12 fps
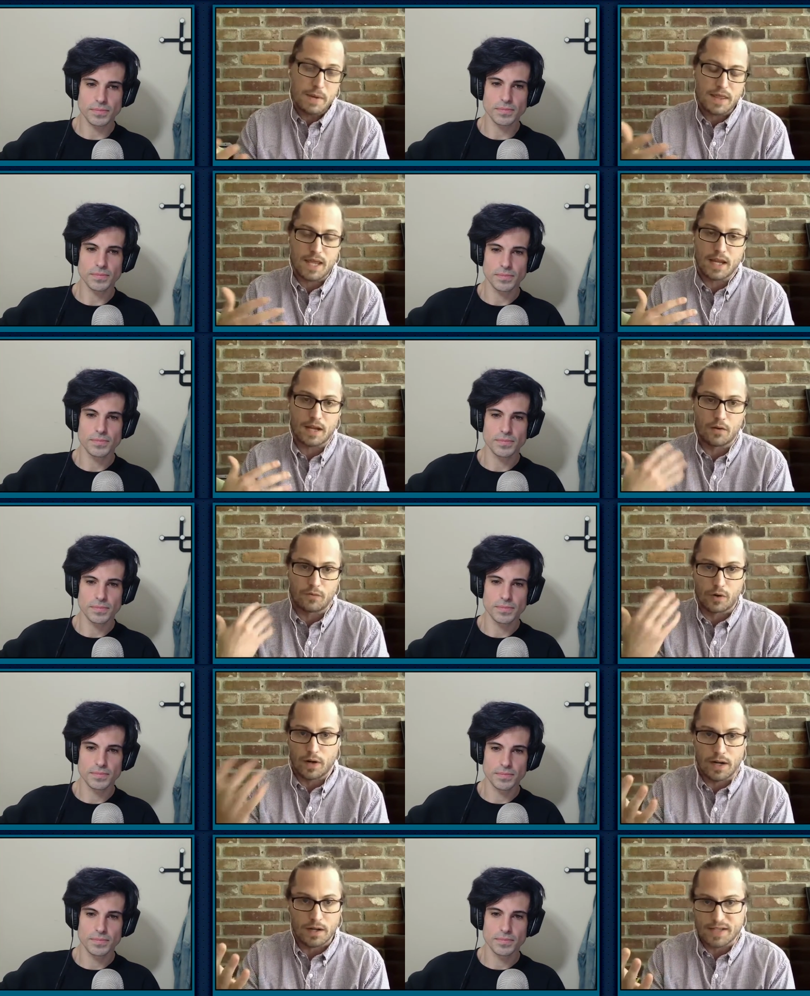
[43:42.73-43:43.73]
Speaker 1: be thinking of
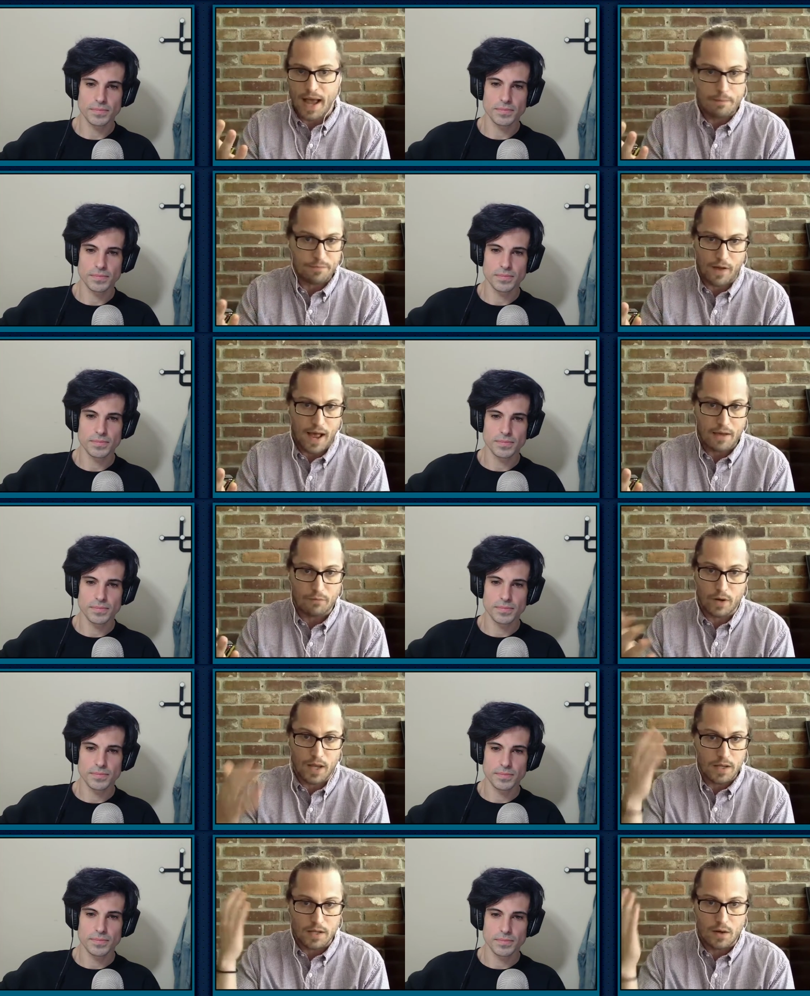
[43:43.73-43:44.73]
her in a top five.
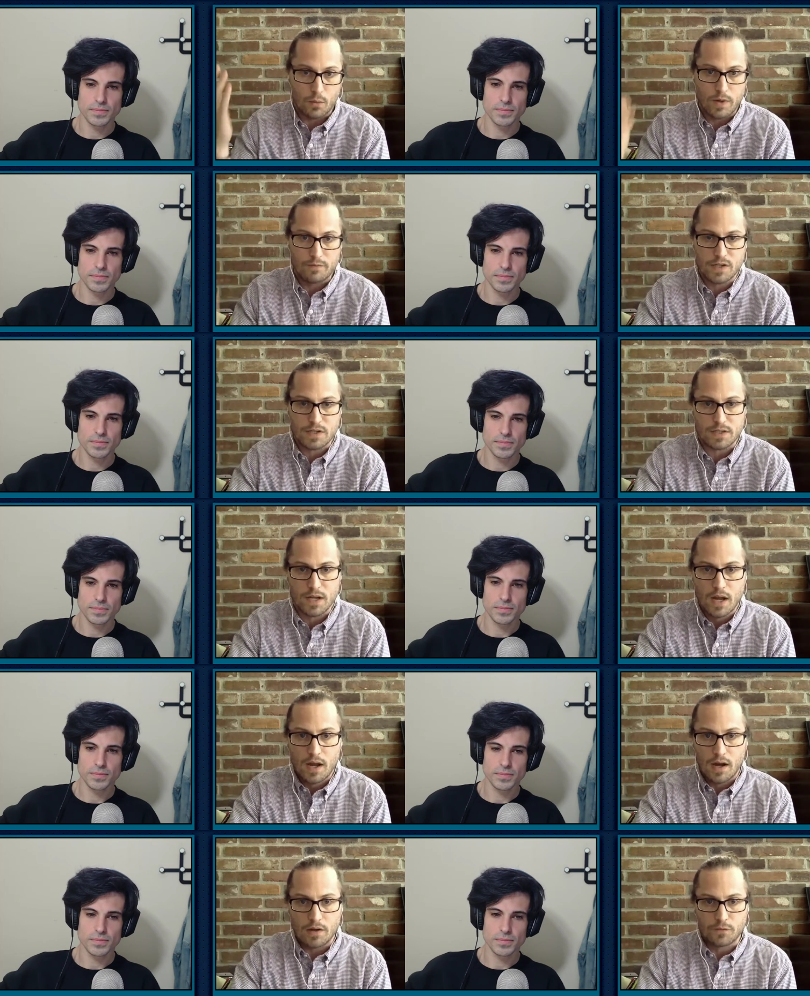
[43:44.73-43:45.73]
And, you know, we've just
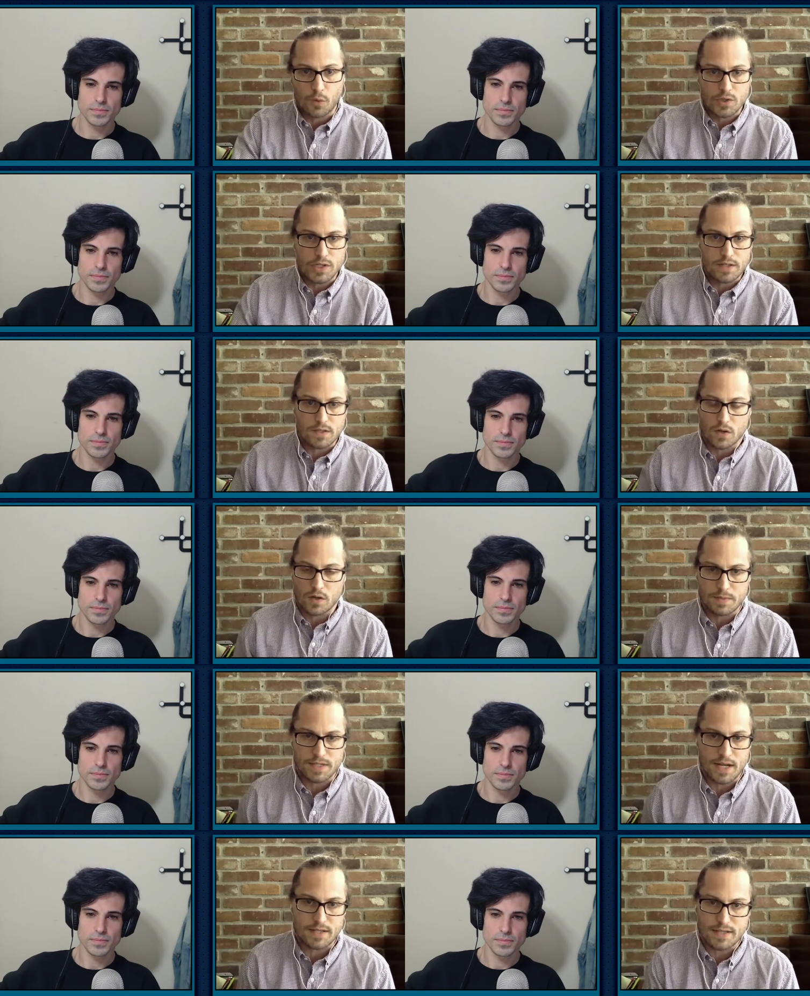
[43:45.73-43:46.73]
unfortunate
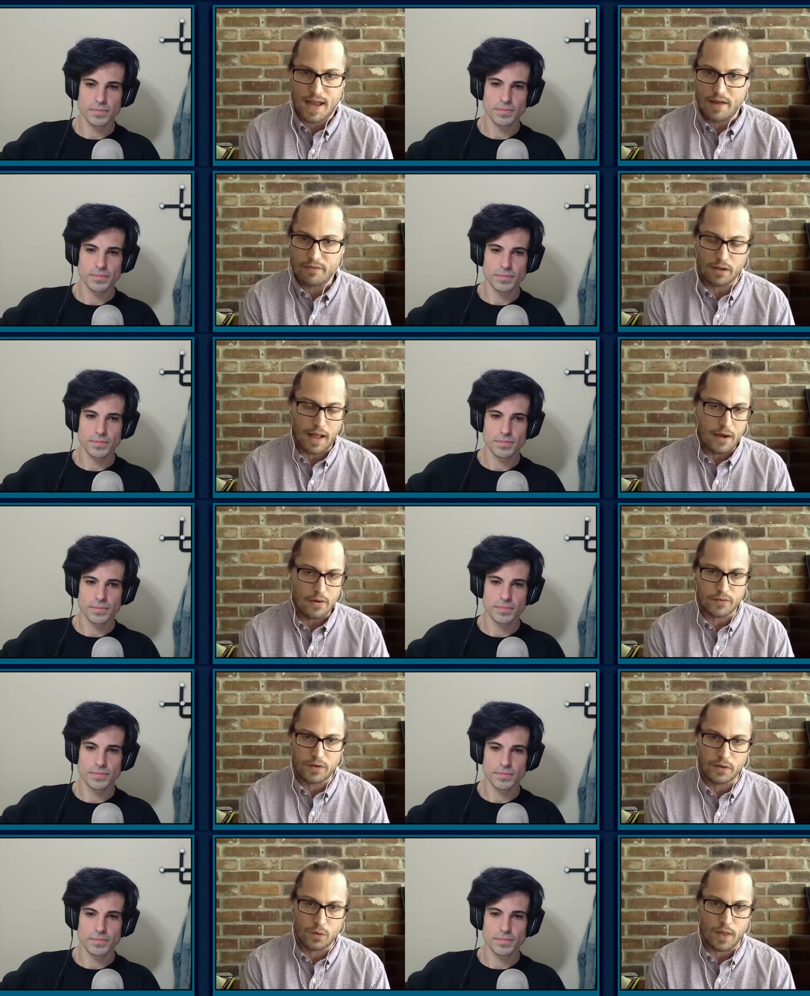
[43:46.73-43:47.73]
circumstances haven't allowed
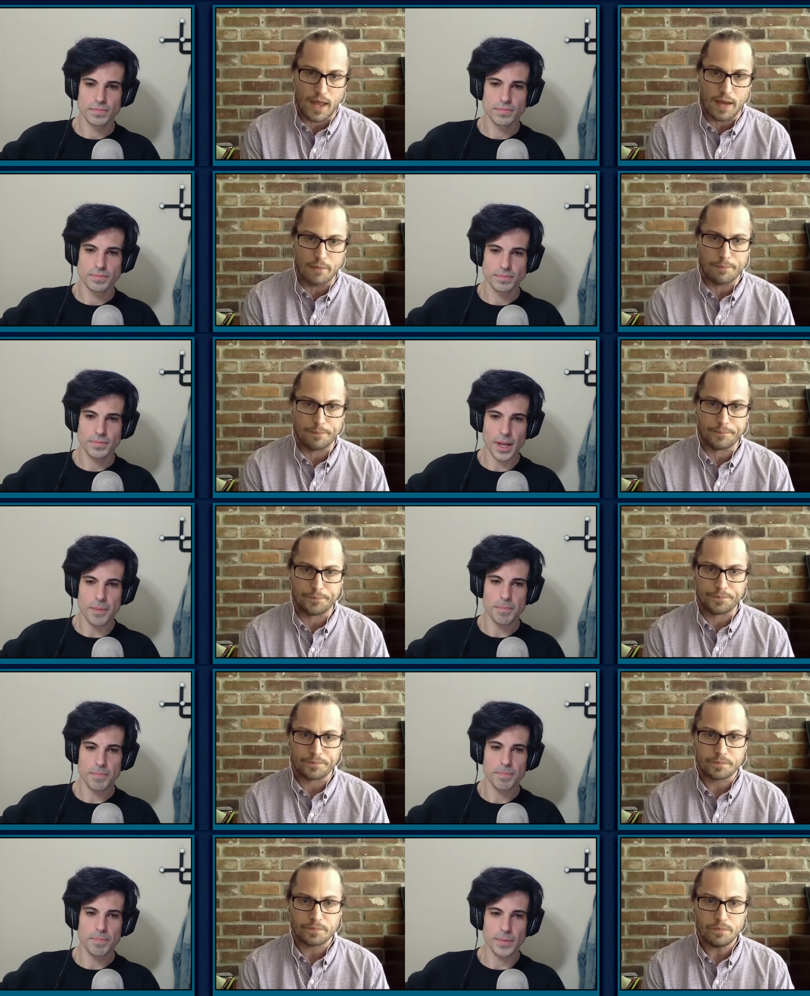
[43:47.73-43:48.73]
us to do that. Yeah.
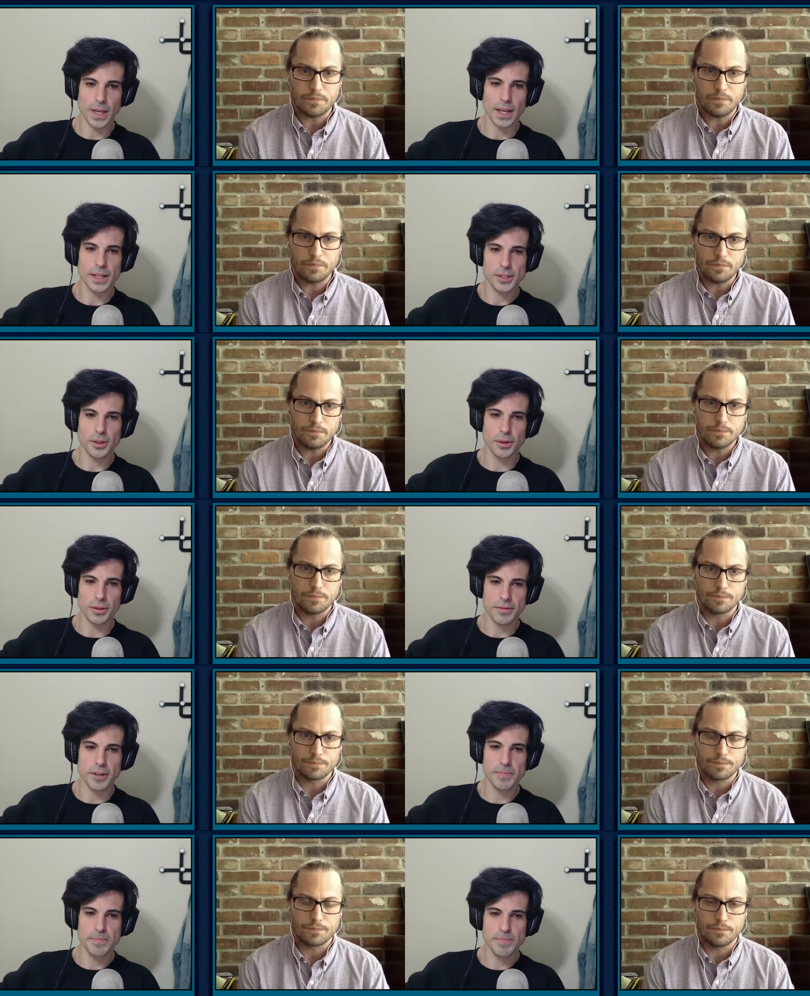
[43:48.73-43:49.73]
Speaker 2: Yeah. That's totally
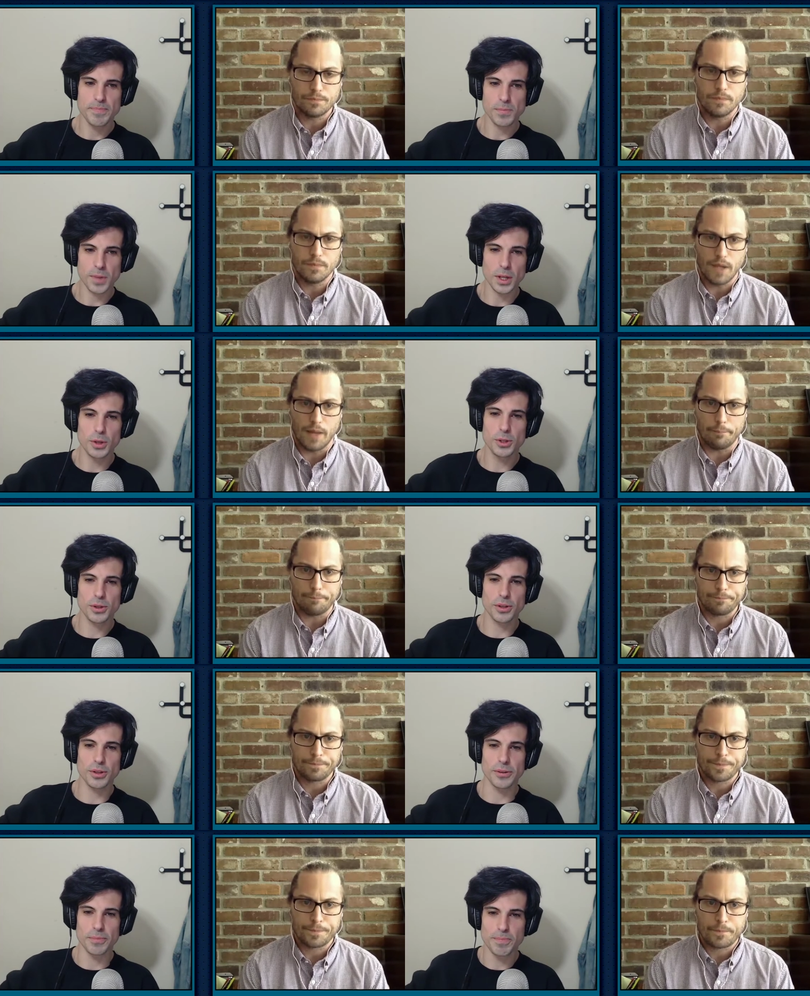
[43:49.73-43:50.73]
fair. And
Speaker 1: yeah. who's your
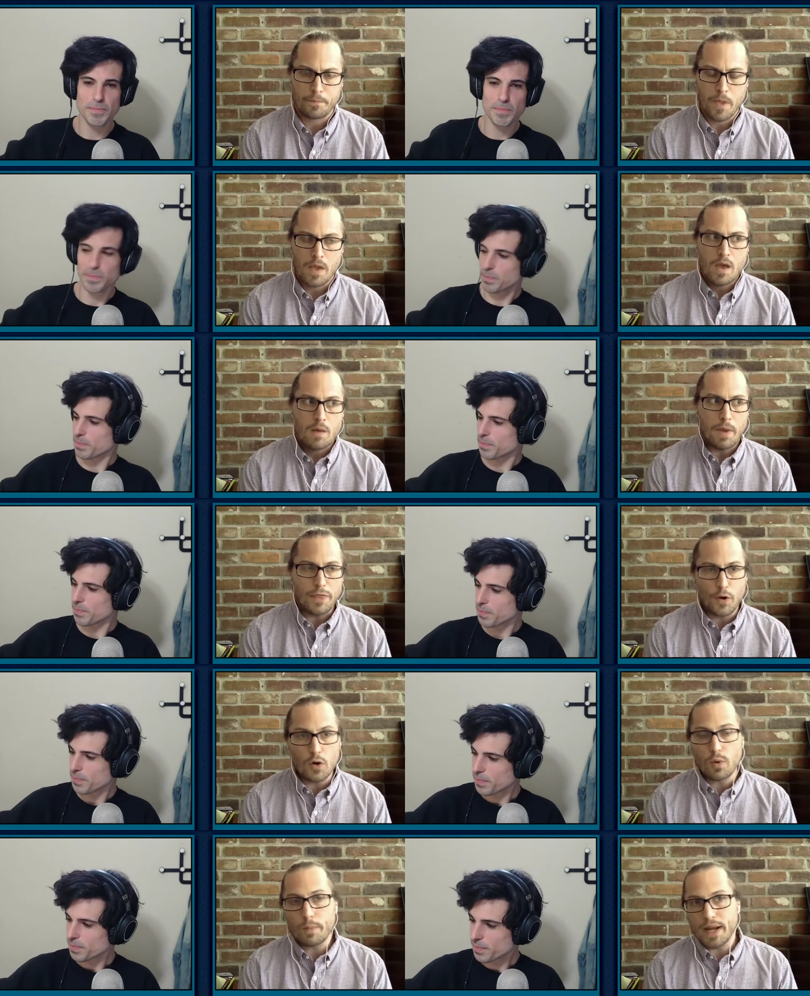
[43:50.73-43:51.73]
third? My
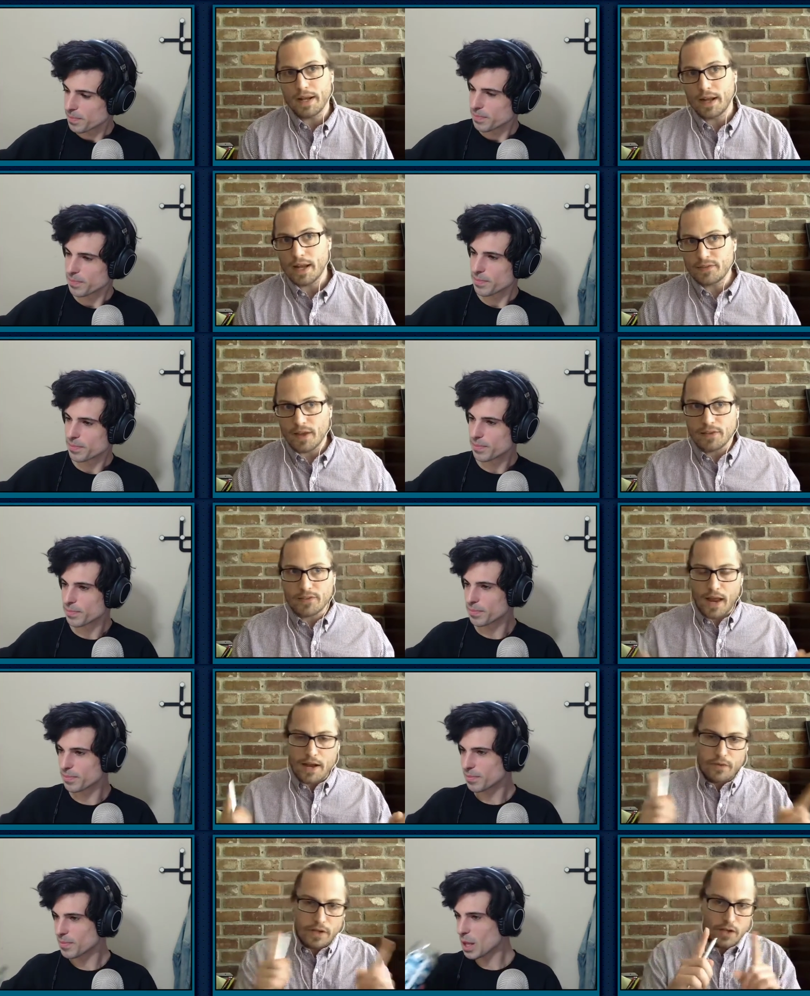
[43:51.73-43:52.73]
third would be a it's it's
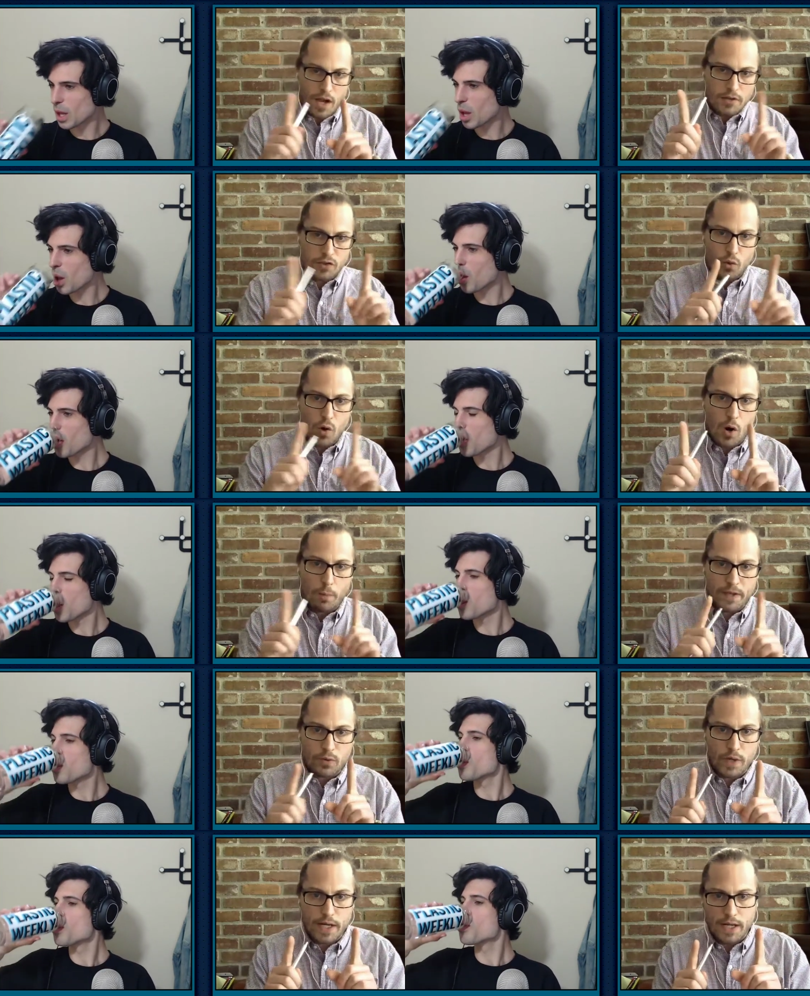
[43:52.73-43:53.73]
kind of a, a duo
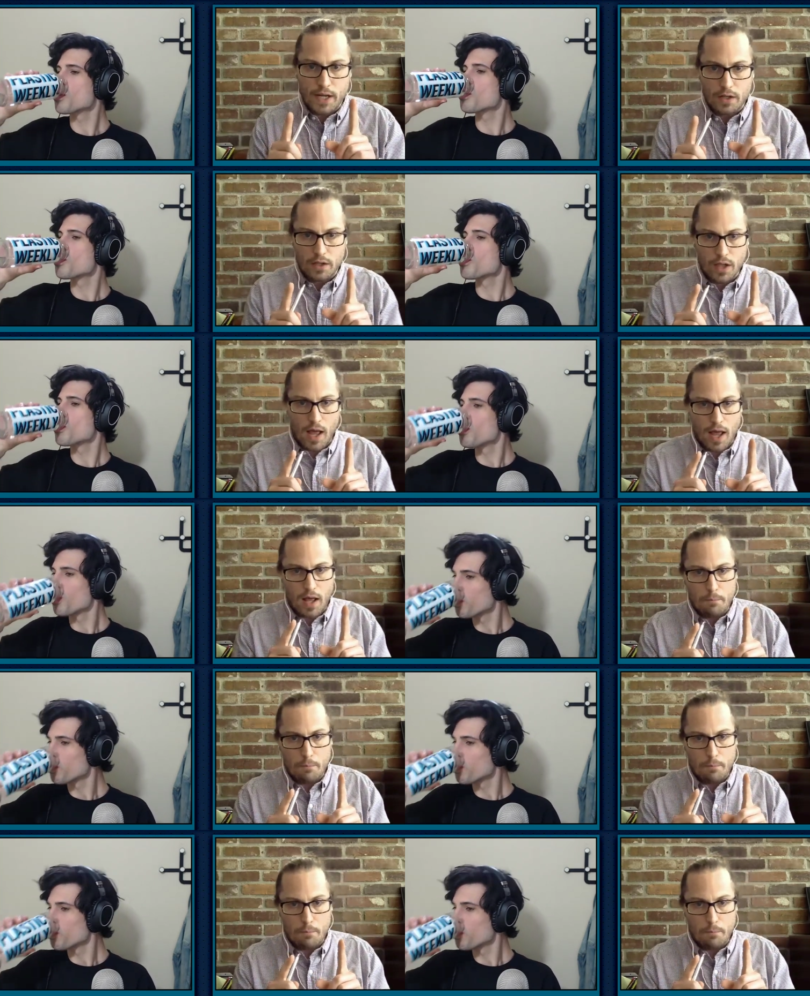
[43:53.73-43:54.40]
between uh,